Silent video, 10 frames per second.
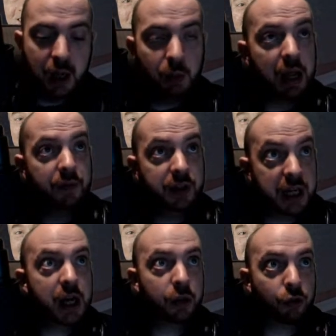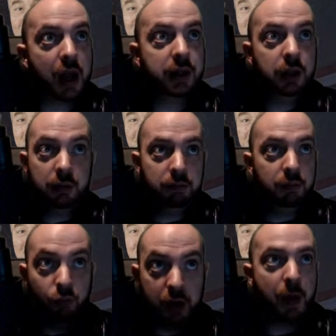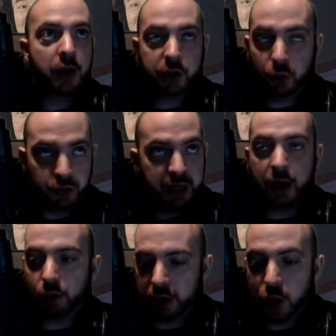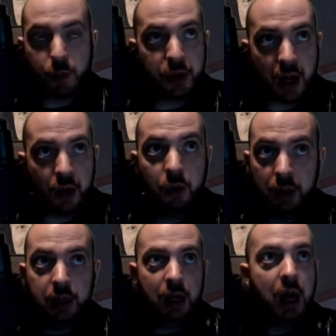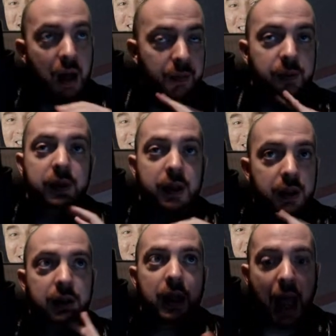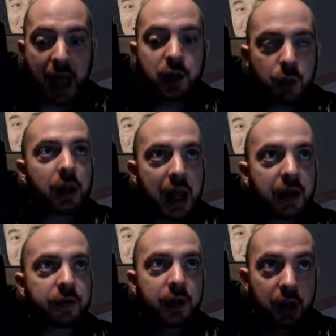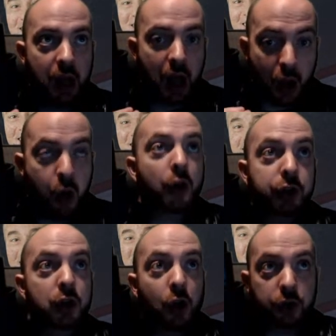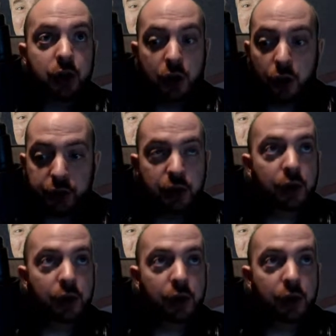we'll have Xenothreat Remastered or Xenothreat 2.0, and we'll have lots and lots and lots and